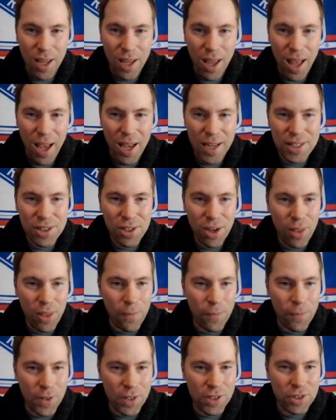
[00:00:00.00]
I saw the
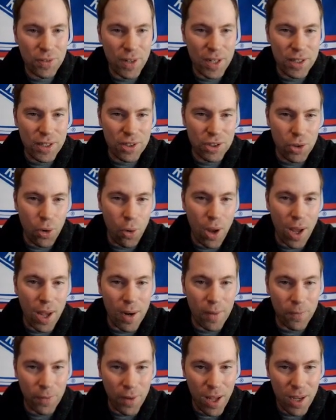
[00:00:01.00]
first Rangers goal out
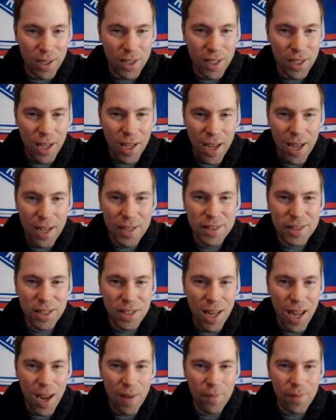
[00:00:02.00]
of luck and didn't
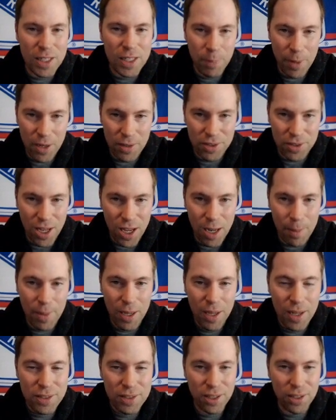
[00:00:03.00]
have the spare time
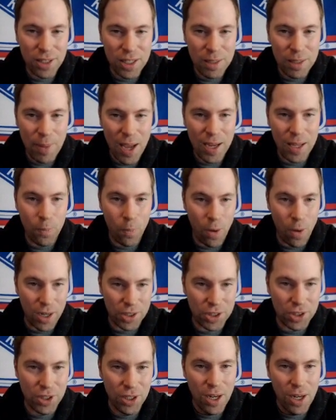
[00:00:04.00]
to lean back and
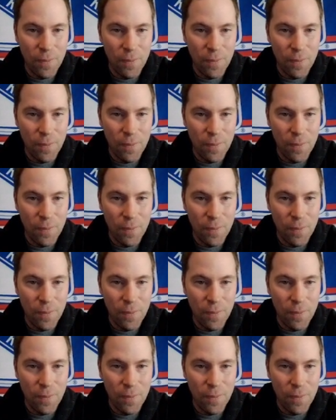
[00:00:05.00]
watch.